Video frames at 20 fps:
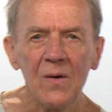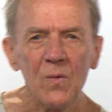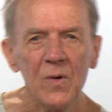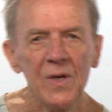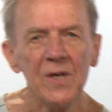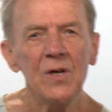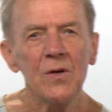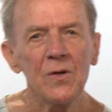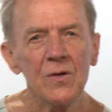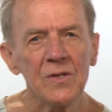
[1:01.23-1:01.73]

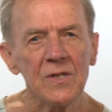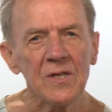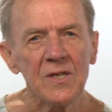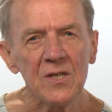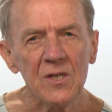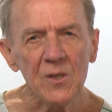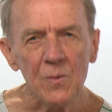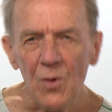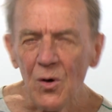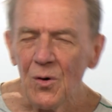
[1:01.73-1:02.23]
we use a
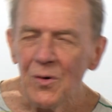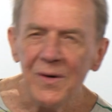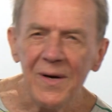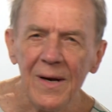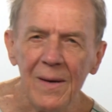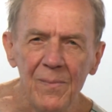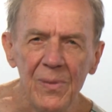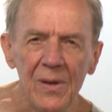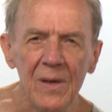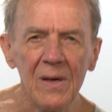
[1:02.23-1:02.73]
small
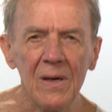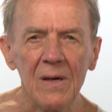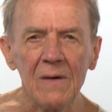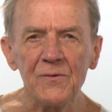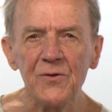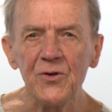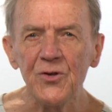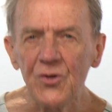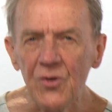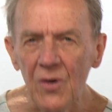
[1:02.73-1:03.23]
number
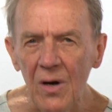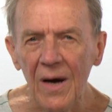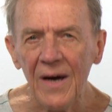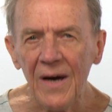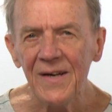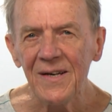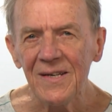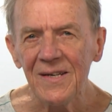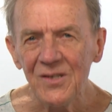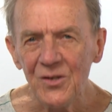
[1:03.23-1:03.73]
of
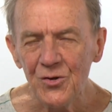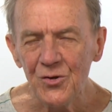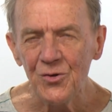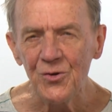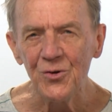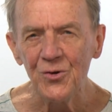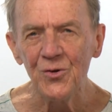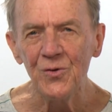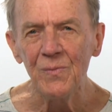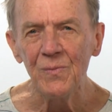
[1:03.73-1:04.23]
tried and
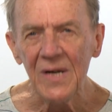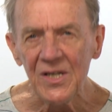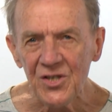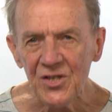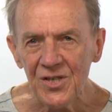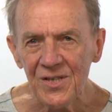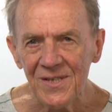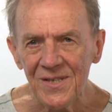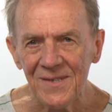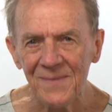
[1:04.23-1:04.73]
true
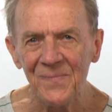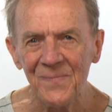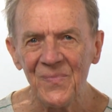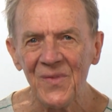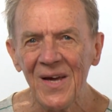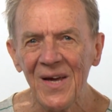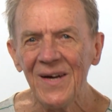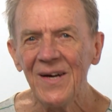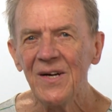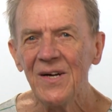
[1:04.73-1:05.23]
measures
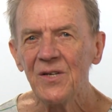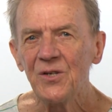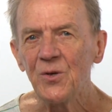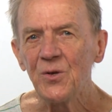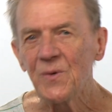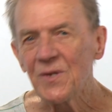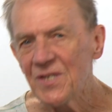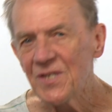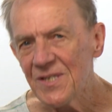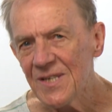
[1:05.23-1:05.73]

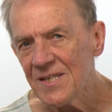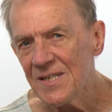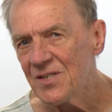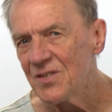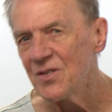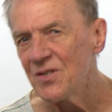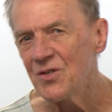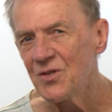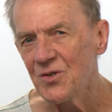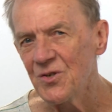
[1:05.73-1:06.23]
to assess
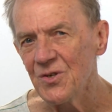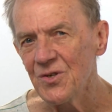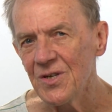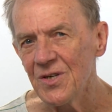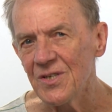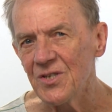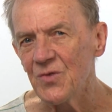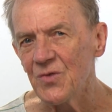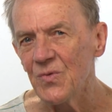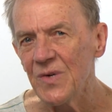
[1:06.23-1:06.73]
the
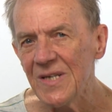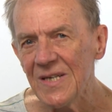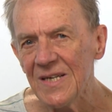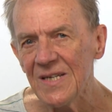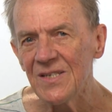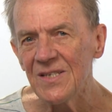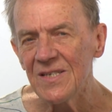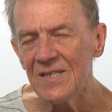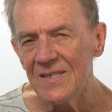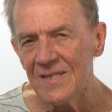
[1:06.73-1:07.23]
students'
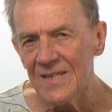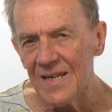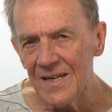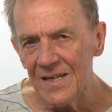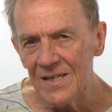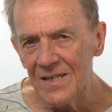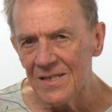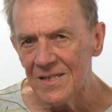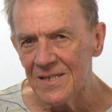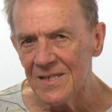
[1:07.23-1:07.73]
reading
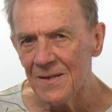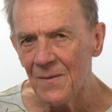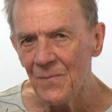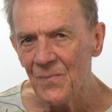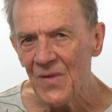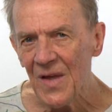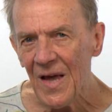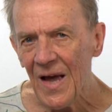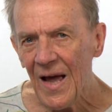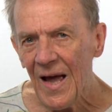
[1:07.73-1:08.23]
status,
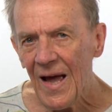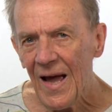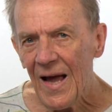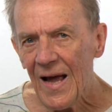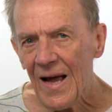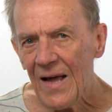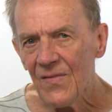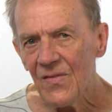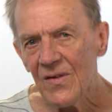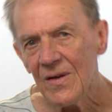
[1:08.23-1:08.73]

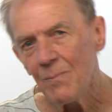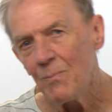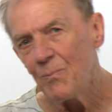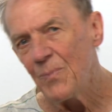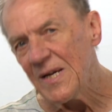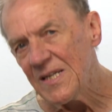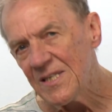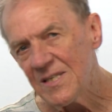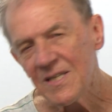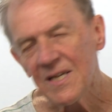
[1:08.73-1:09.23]
their
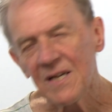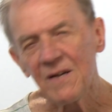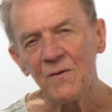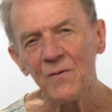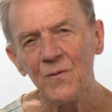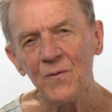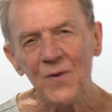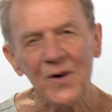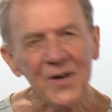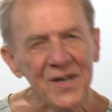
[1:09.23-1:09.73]
basic
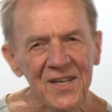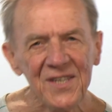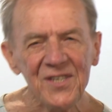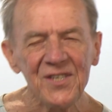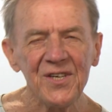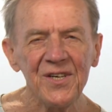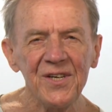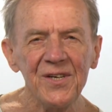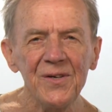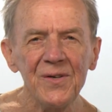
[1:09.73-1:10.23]
phonics
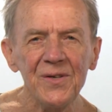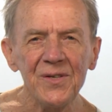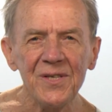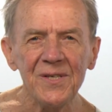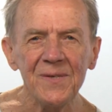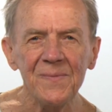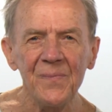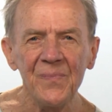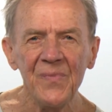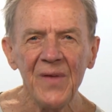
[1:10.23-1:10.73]

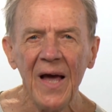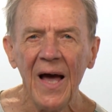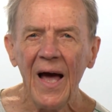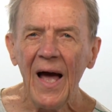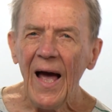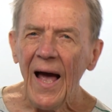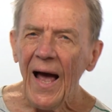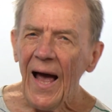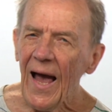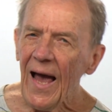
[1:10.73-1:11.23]
skills,
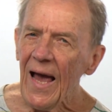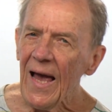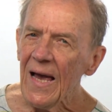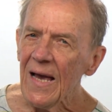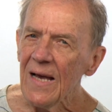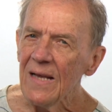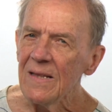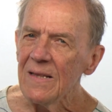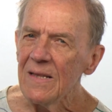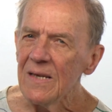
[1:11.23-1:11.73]

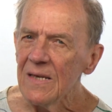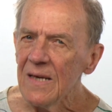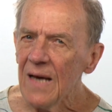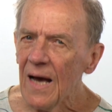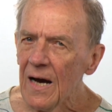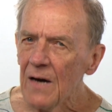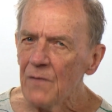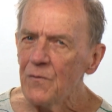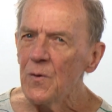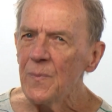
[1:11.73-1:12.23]
and their
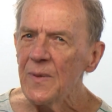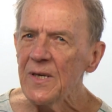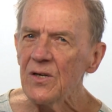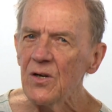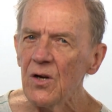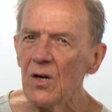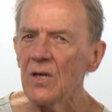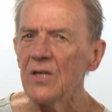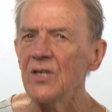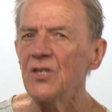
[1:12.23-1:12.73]
alphabet
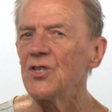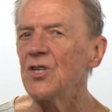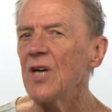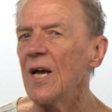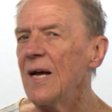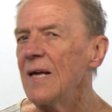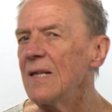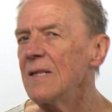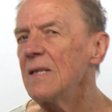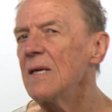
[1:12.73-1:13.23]
knowledge
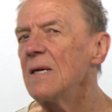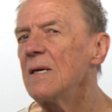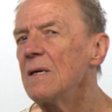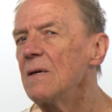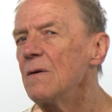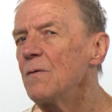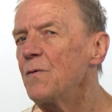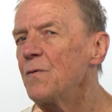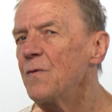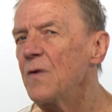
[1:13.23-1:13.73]
and
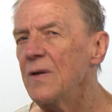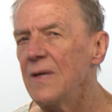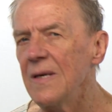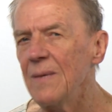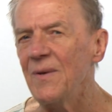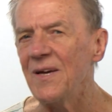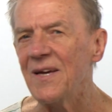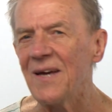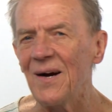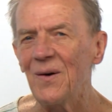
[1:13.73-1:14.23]
their
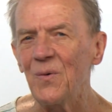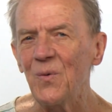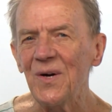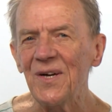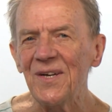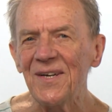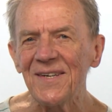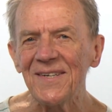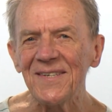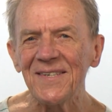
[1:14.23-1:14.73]
phonemic
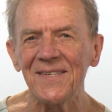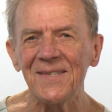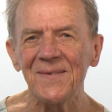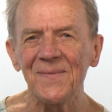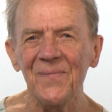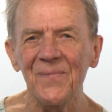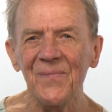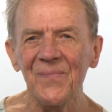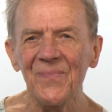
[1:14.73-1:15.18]
awareness.